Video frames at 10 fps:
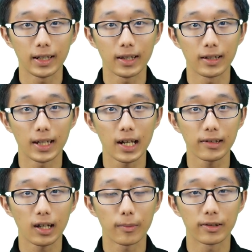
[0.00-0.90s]
In the
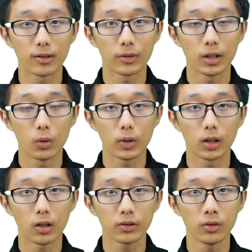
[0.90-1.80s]
last episode, we
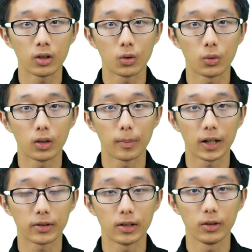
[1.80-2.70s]
got to know
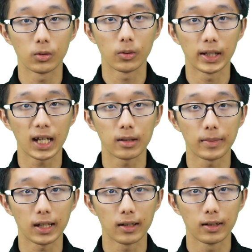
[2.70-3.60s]
about
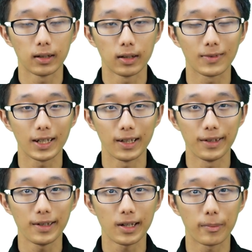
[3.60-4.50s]
neuroanatomy. In
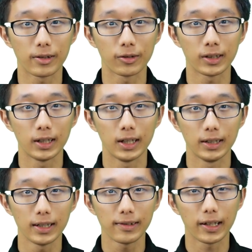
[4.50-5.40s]
this episode,
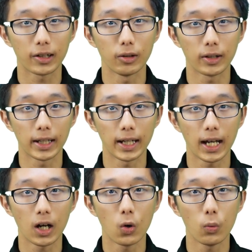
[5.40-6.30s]
let's take a look at
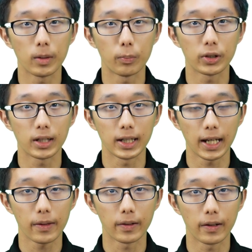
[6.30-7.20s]
how we put
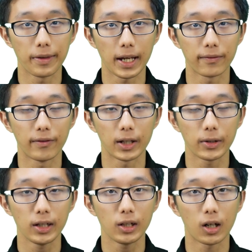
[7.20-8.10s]
together that
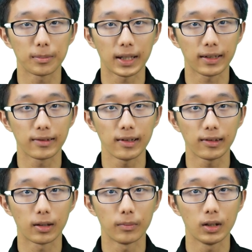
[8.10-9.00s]
very complex
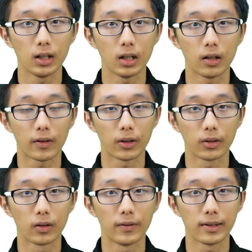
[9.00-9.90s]
system of our
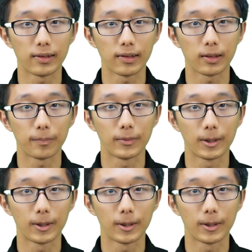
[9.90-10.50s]
nervous system.